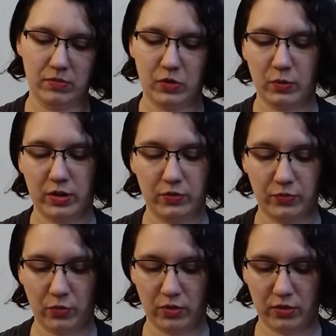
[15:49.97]
sweater
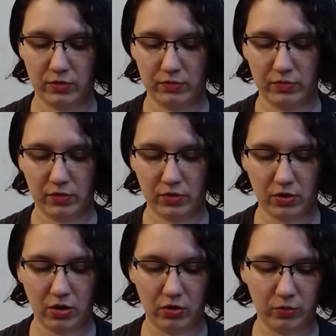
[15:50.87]
for
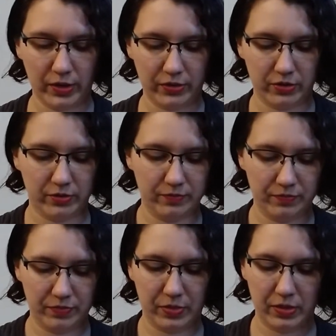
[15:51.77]
all weather.
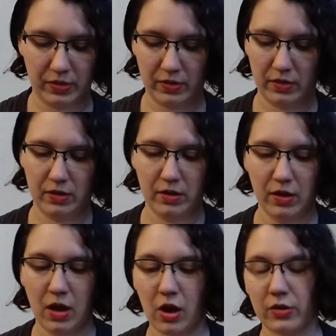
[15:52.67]

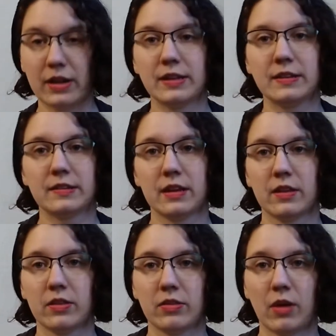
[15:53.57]
Oh, and I didn't
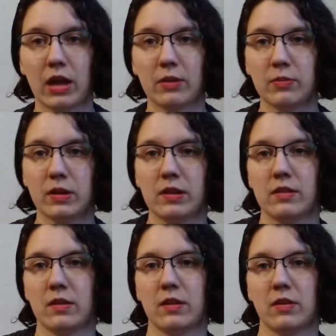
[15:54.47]
say I am
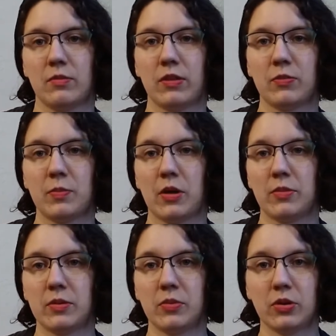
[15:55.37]
knitting my
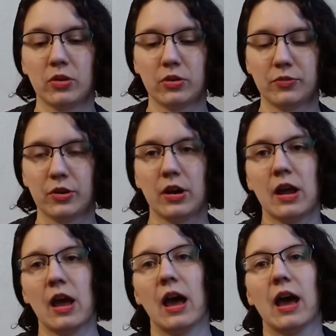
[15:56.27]
Spellman pullover
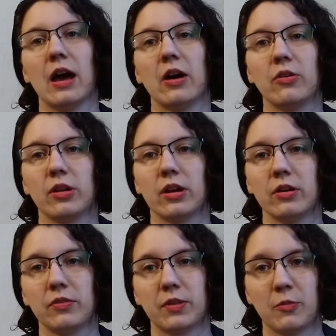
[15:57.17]
out
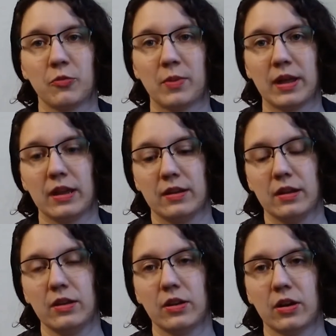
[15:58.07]
of some of my
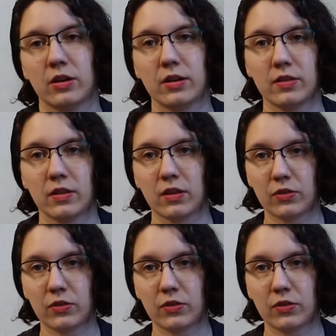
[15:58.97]
hand-dyed yarn in the